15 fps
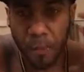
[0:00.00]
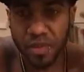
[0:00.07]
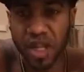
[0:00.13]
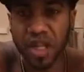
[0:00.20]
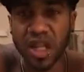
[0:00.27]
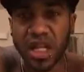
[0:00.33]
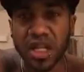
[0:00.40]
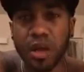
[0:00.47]

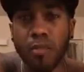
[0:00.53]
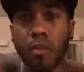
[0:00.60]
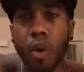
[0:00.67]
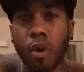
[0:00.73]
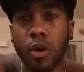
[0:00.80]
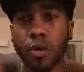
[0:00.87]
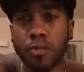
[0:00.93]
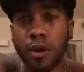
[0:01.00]
Click the
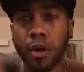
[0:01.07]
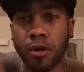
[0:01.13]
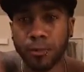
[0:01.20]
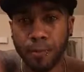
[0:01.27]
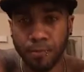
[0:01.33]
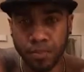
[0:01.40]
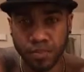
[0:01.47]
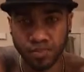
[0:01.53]
more part
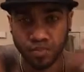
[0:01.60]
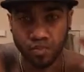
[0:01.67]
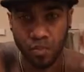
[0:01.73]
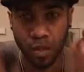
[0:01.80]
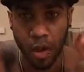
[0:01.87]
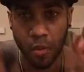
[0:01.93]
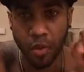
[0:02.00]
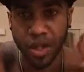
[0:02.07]

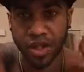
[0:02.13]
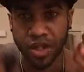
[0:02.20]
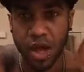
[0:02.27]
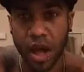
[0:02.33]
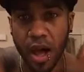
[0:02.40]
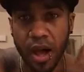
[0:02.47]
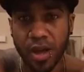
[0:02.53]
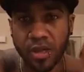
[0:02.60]
with
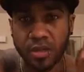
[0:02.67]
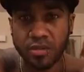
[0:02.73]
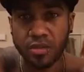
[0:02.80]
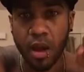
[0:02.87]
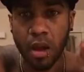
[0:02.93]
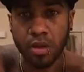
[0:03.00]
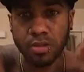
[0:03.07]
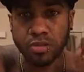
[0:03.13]

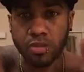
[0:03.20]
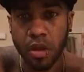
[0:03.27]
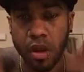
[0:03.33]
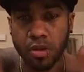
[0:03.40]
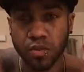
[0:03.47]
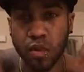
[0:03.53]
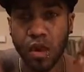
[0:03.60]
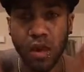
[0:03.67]

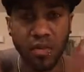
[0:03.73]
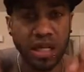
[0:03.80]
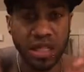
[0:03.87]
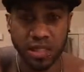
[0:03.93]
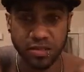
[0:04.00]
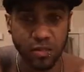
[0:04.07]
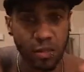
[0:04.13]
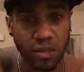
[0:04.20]
what I'm
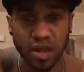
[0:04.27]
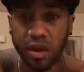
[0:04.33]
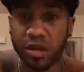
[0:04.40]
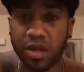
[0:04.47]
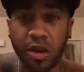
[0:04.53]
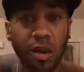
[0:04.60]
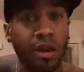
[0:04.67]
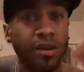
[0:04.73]
eating. It's
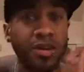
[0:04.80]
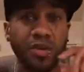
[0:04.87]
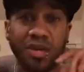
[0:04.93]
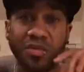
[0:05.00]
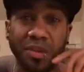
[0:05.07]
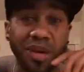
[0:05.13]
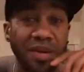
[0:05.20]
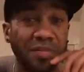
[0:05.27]
so hard to
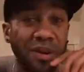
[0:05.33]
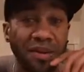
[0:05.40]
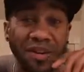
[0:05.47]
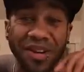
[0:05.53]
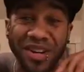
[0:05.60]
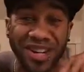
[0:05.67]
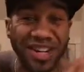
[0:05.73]
explain, bro.